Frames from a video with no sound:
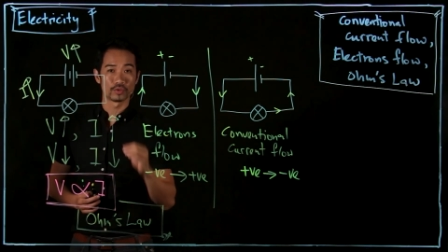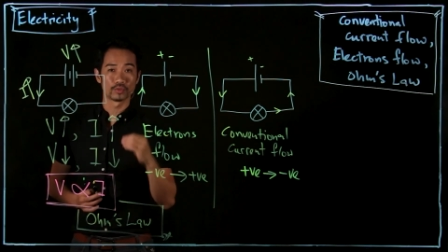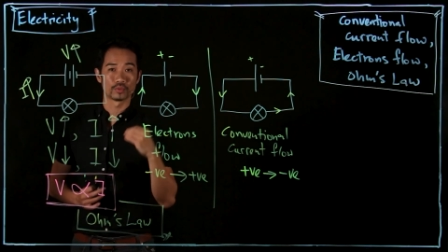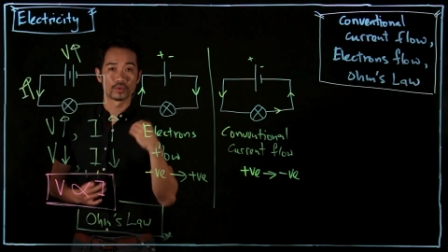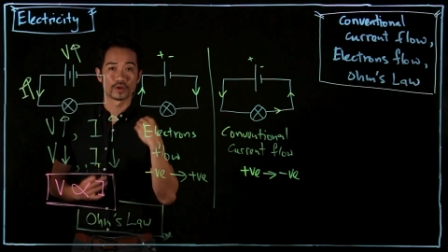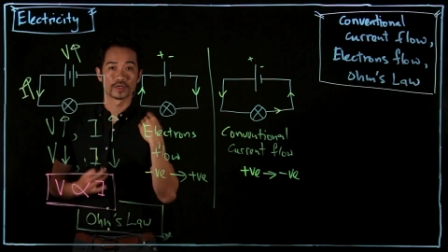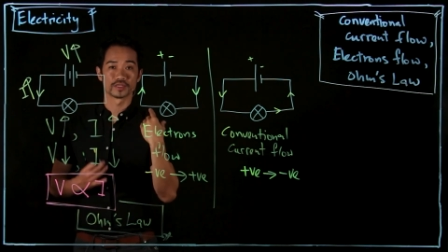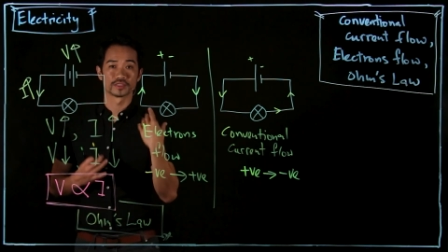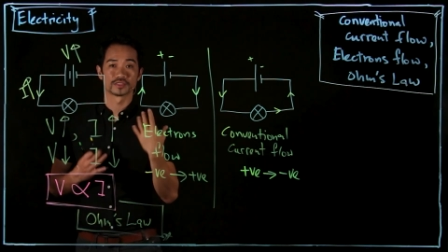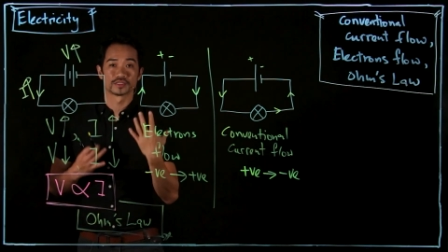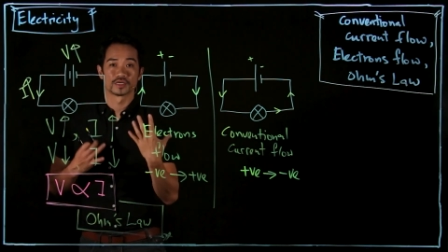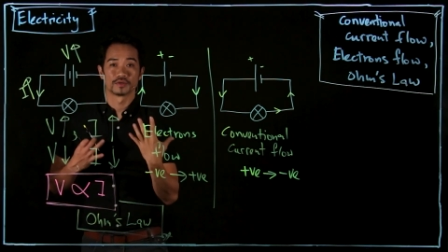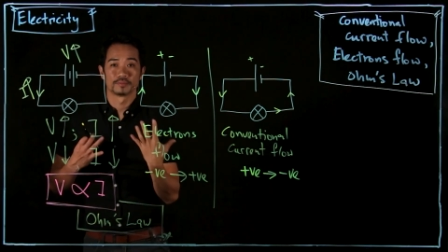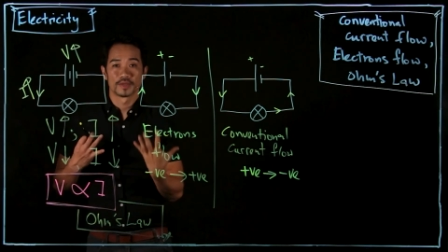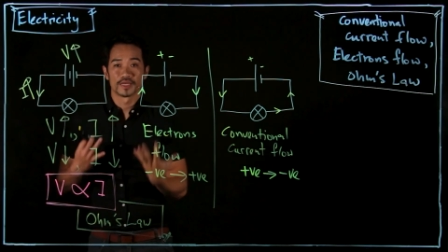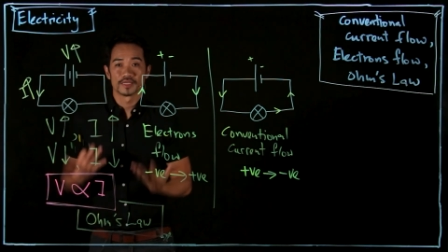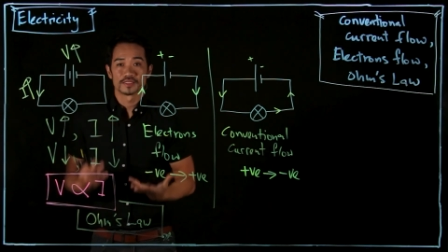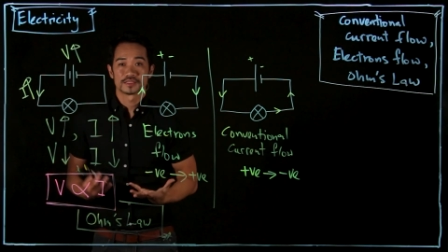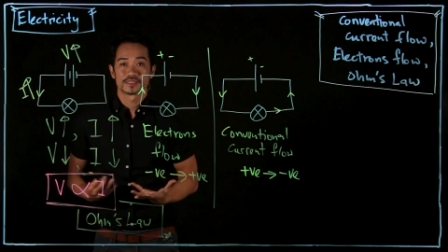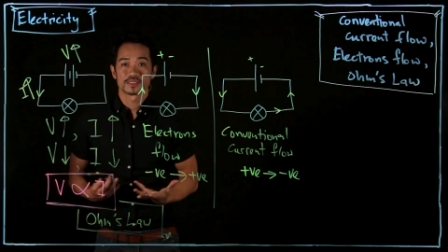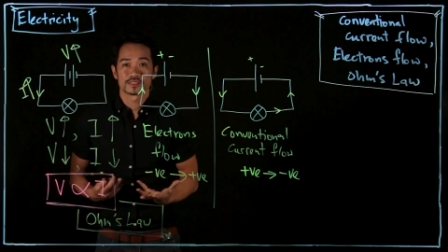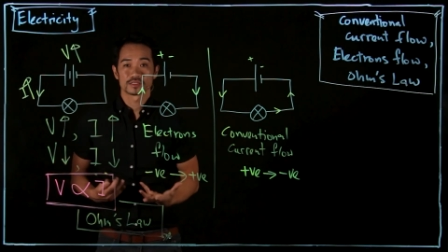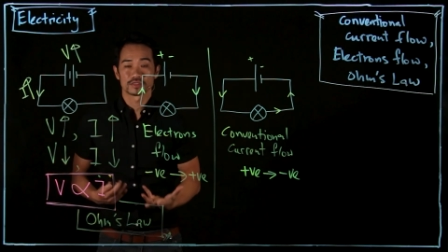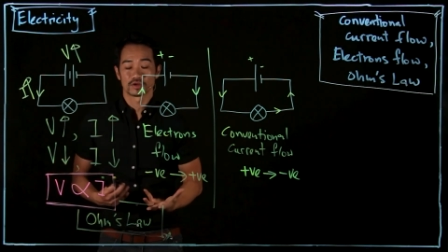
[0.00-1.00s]
What is the
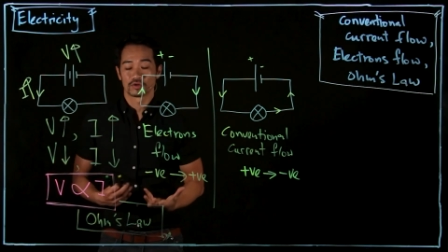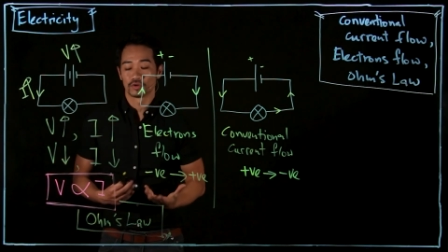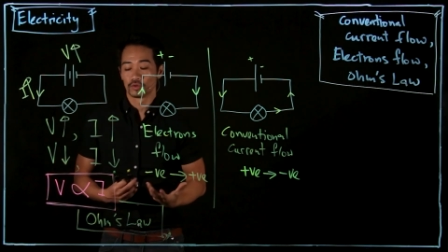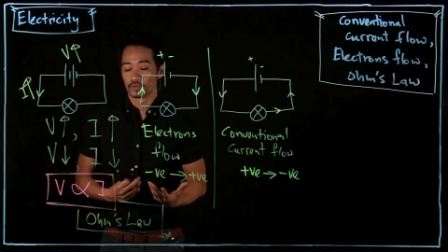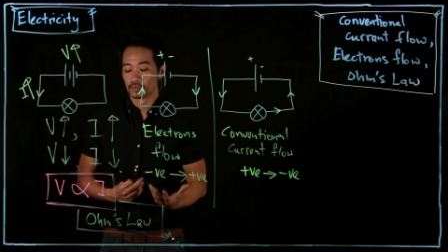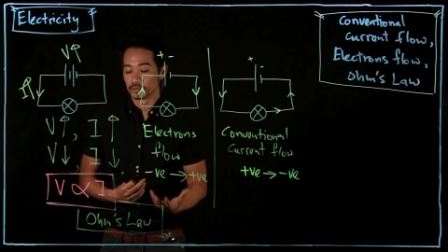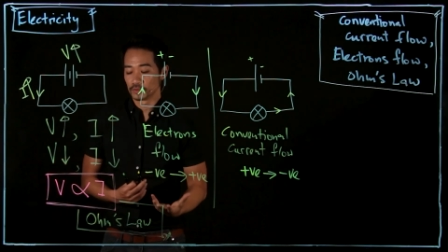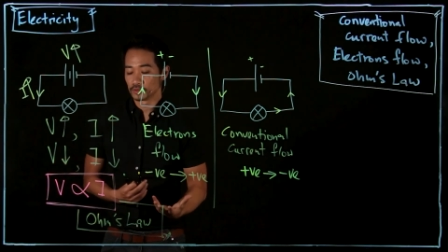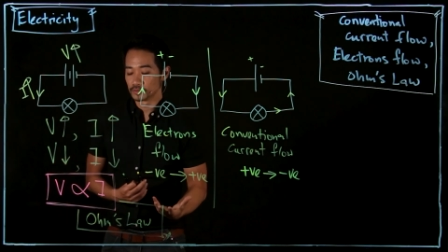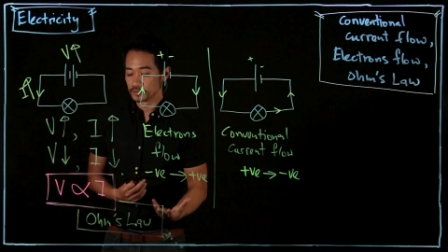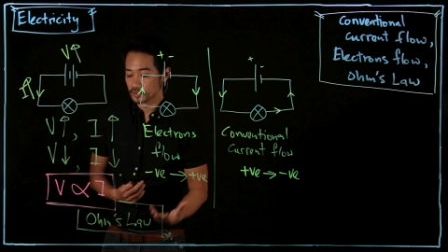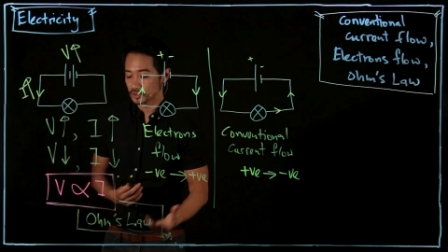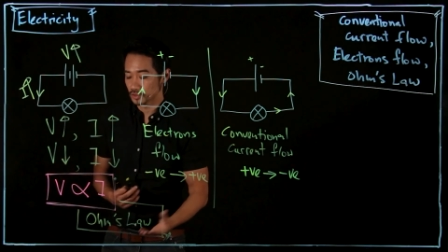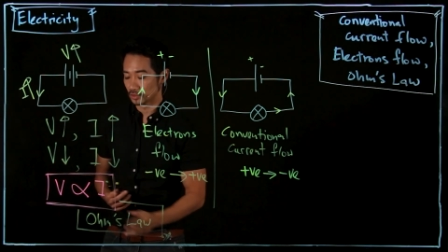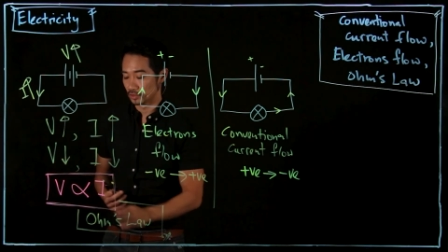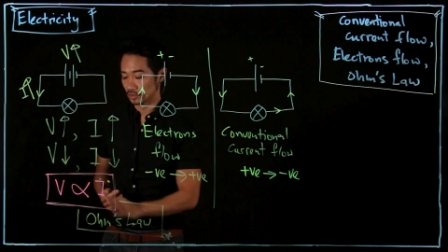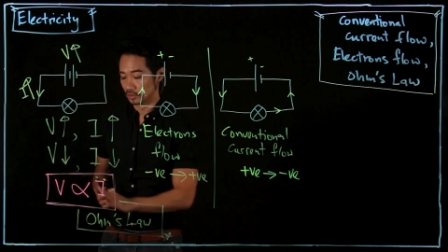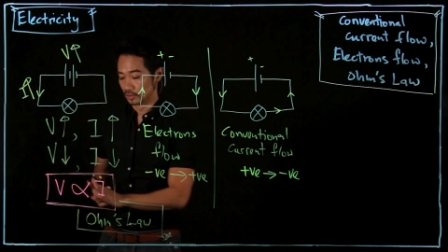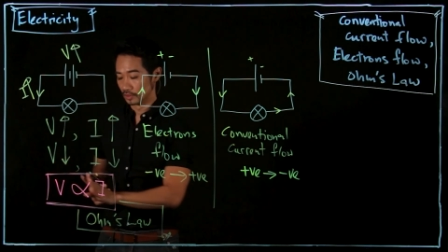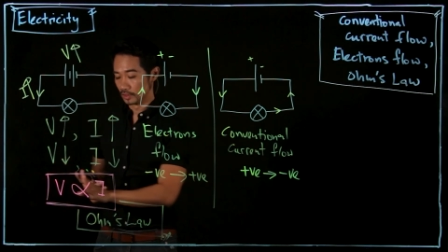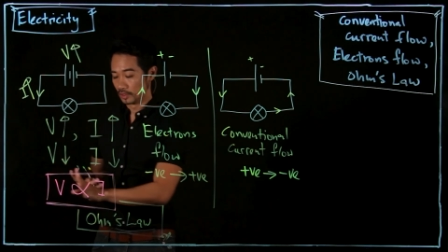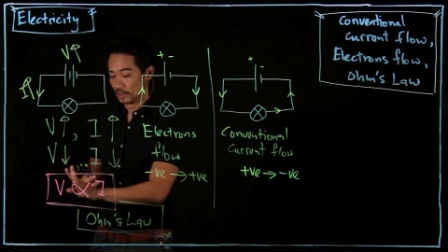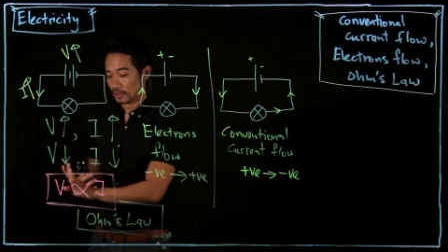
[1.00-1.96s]
basis of Ohm's law?